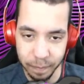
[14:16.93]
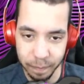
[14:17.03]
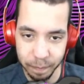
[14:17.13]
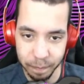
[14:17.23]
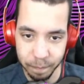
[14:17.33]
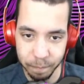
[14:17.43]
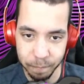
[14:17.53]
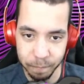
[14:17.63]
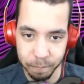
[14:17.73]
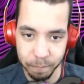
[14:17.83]

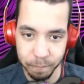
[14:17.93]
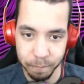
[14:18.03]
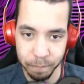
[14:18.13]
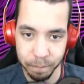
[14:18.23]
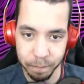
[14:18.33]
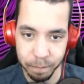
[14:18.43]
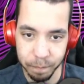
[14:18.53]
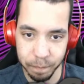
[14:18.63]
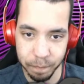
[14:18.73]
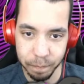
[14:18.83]

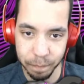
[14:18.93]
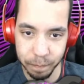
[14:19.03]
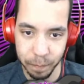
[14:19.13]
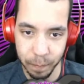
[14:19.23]
No one is speaking in this clip.